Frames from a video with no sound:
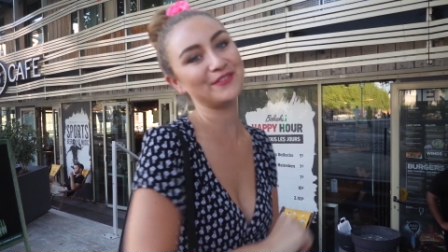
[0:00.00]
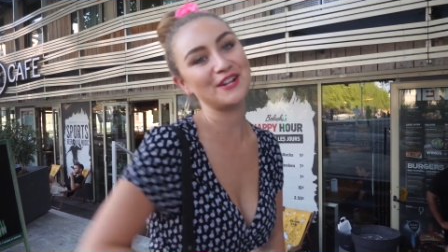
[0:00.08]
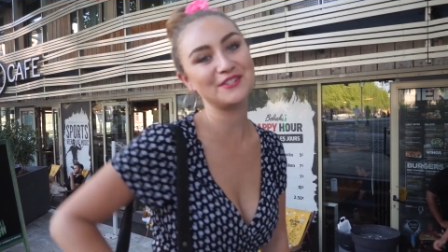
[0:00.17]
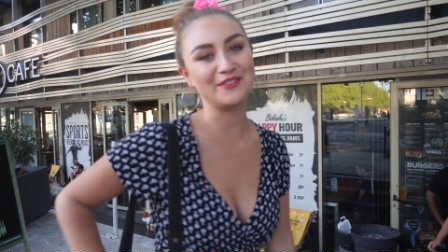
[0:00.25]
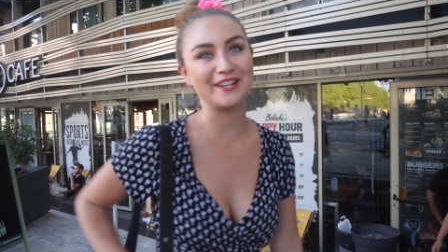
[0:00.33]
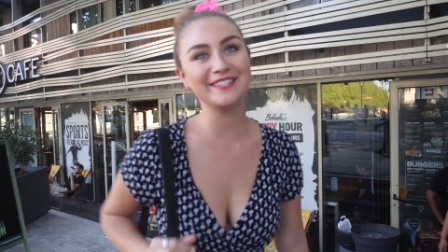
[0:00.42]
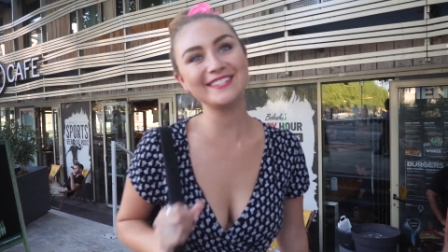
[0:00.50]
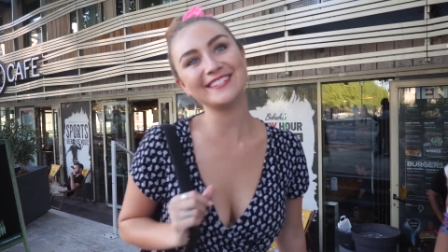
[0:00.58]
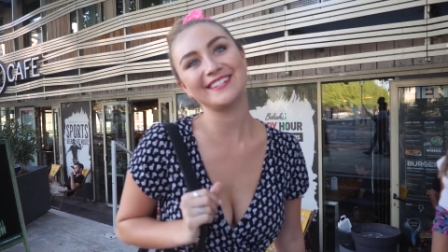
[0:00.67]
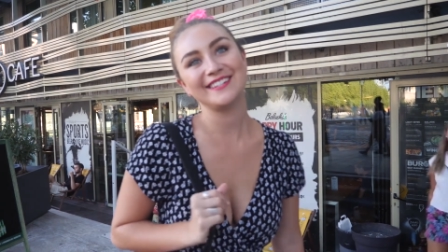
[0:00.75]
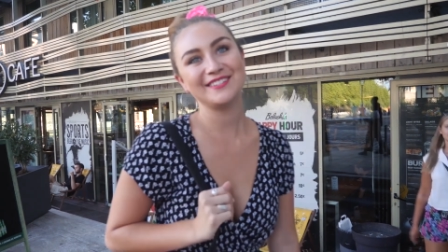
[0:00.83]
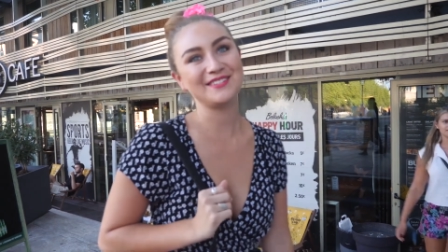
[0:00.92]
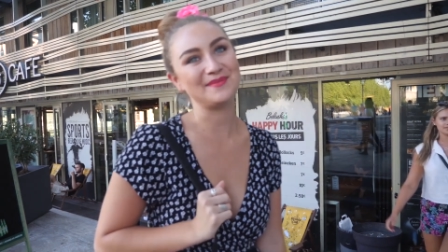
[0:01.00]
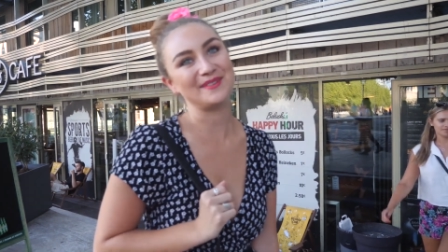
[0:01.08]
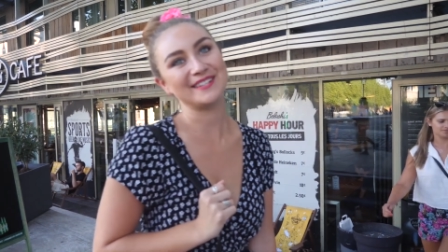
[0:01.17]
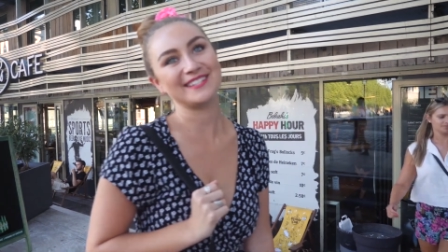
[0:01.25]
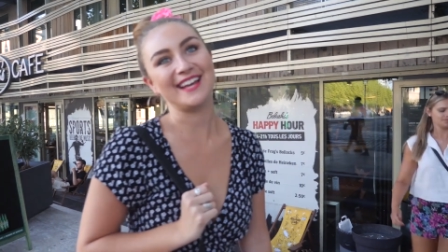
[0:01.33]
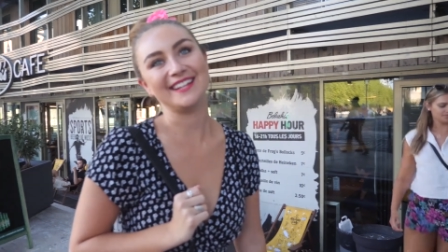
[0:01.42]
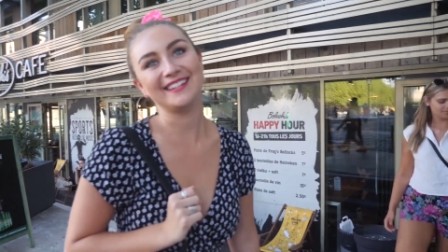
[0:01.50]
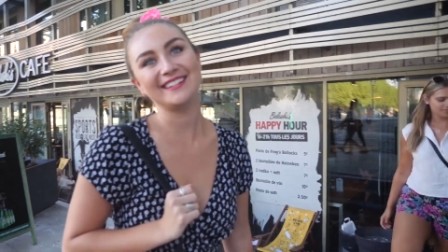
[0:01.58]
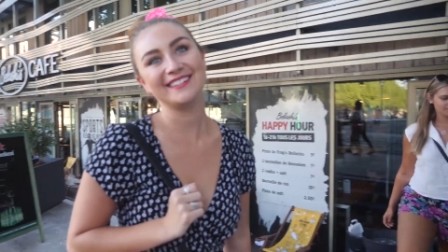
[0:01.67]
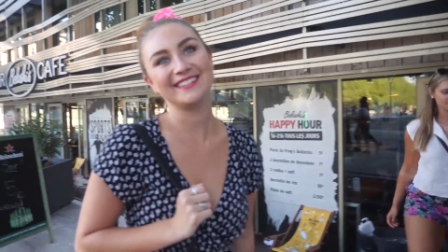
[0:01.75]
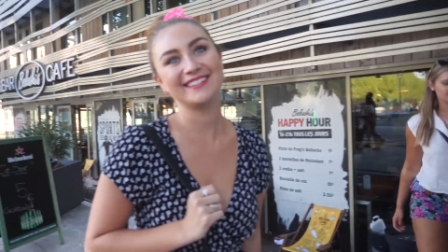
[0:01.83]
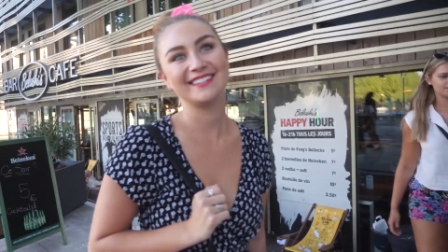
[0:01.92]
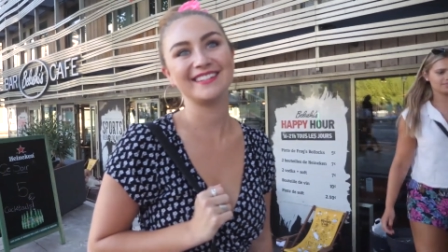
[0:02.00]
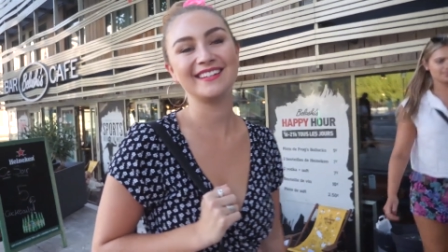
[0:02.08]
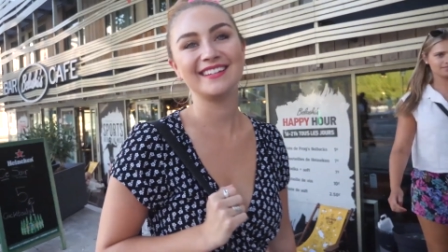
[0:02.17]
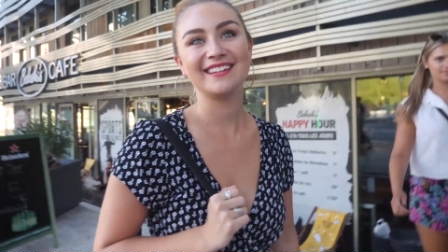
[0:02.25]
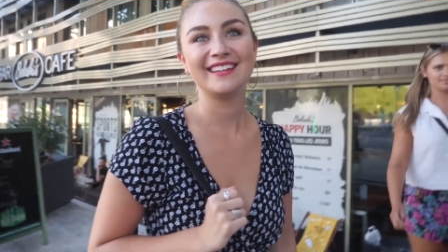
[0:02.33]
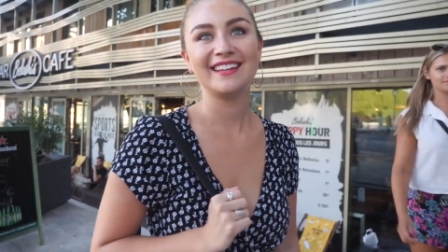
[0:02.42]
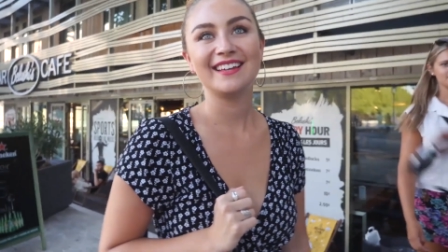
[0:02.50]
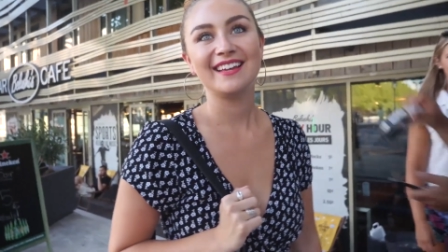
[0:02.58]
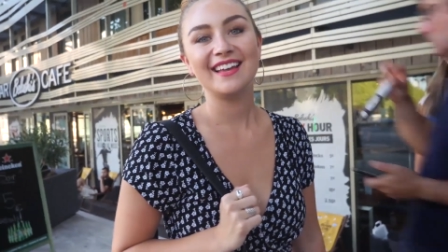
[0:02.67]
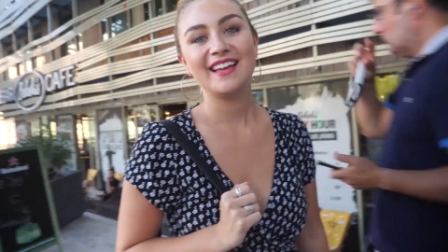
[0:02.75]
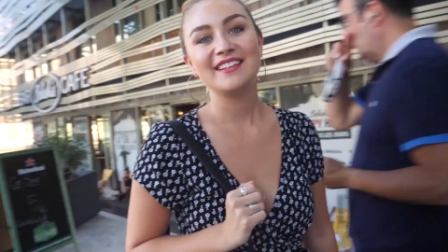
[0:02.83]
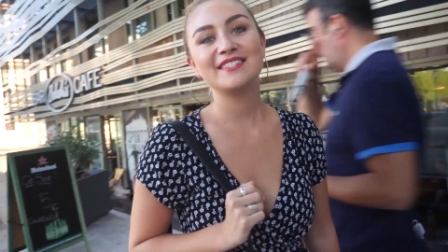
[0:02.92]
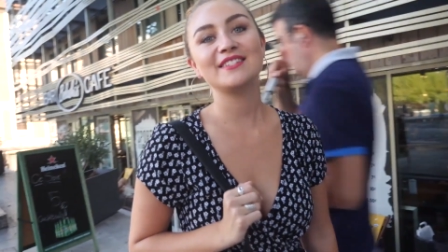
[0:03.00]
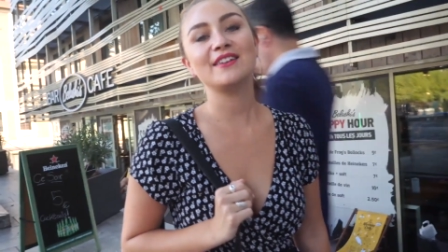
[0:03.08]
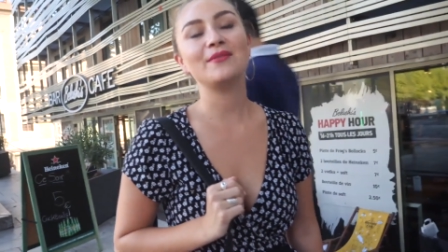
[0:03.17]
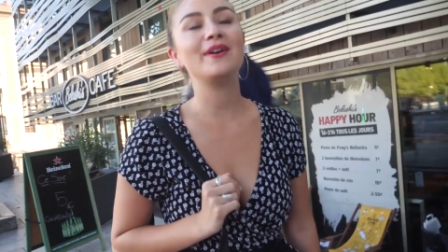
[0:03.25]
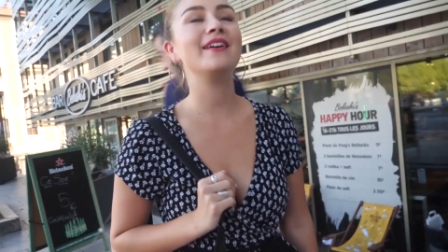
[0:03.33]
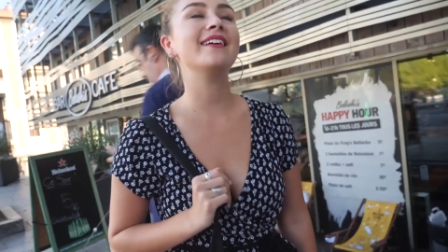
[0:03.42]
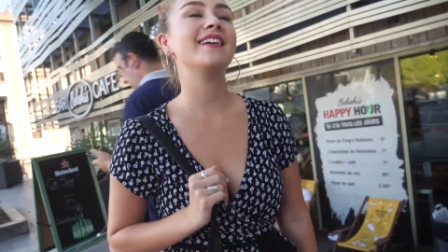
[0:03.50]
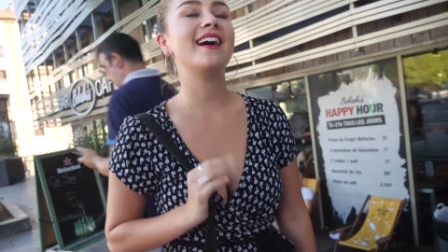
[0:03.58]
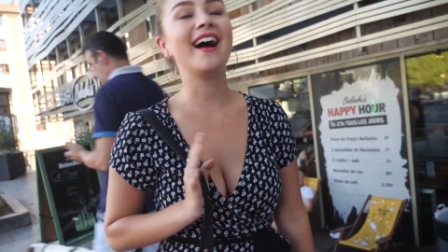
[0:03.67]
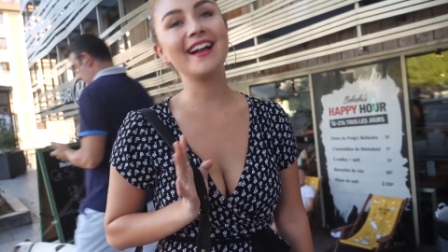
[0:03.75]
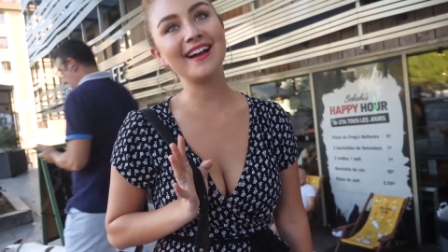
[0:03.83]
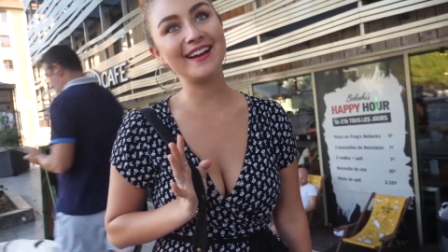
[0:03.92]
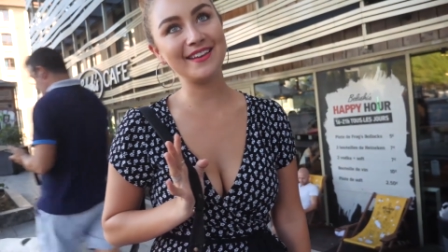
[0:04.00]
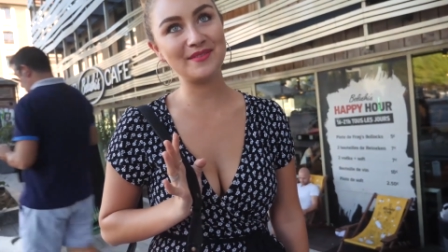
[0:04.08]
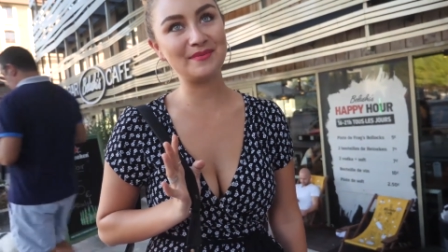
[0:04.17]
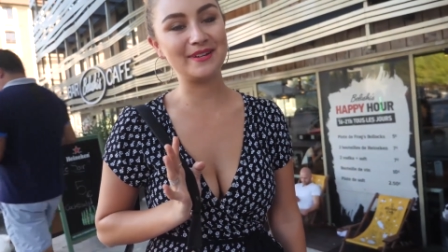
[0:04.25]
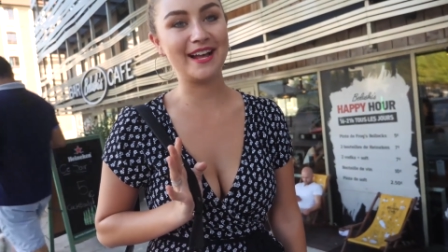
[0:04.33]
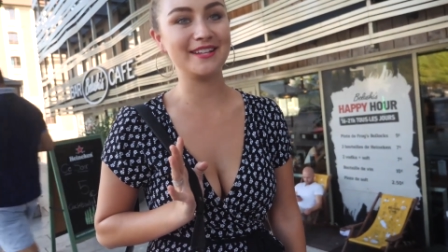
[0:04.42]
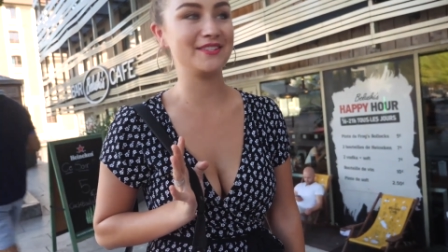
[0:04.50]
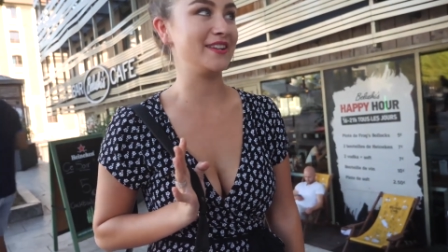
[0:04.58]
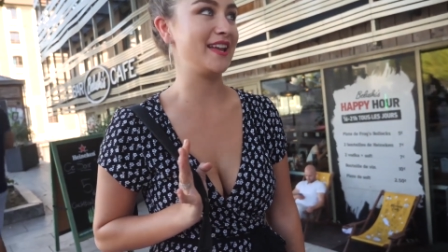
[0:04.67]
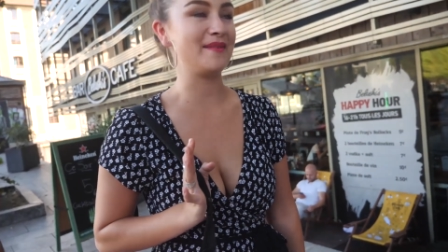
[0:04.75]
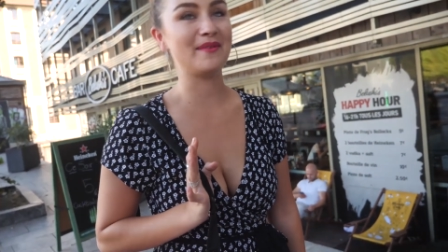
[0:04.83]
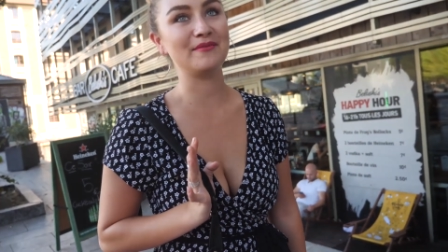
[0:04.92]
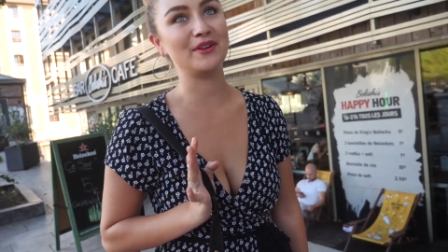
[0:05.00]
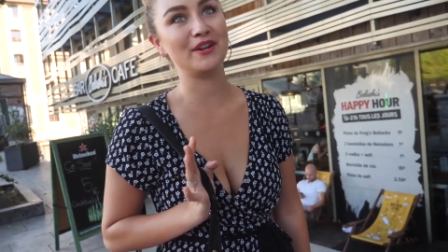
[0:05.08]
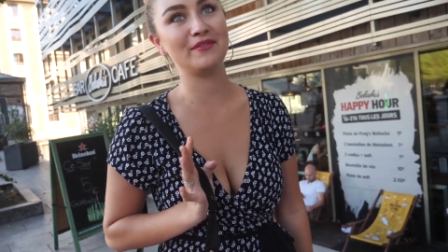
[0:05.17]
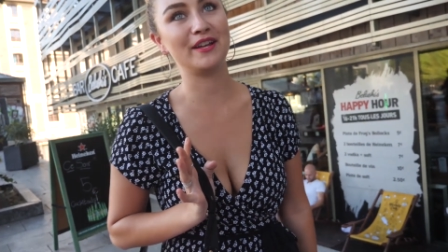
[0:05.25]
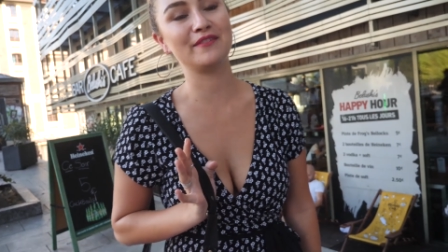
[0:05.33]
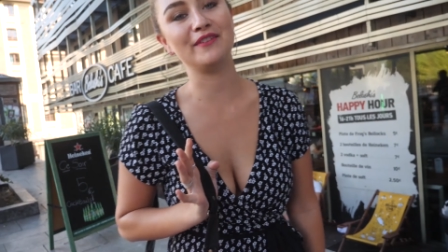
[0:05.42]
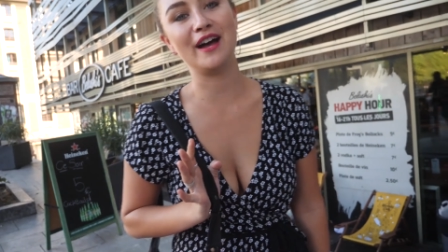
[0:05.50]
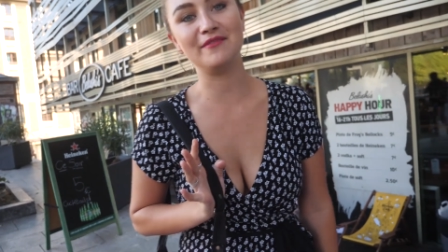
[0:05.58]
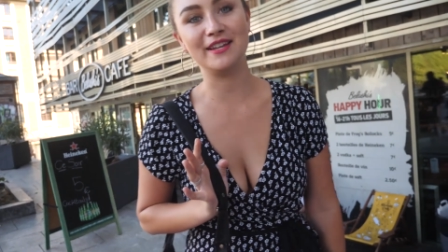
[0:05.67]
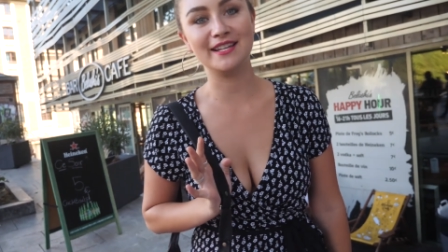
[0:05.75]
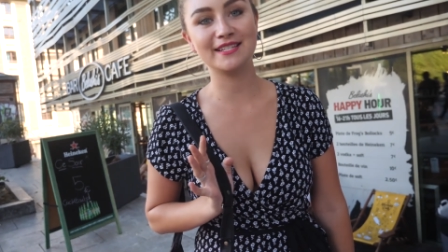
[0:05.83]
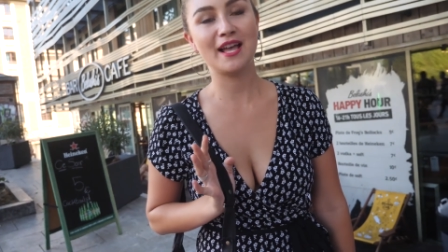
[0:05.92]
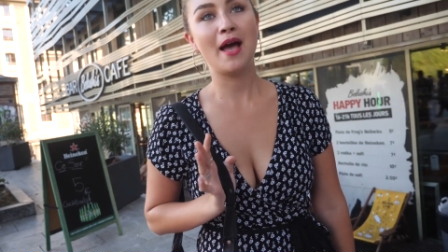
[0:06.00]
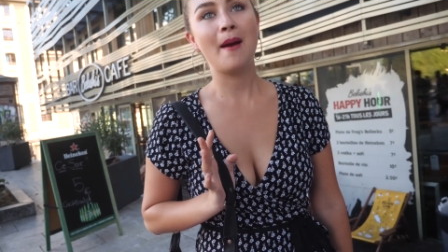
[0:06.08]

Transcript: French friends. what's what's your what's um your friend's name? Well, I can't even pronounce her name. I've known her for like five years.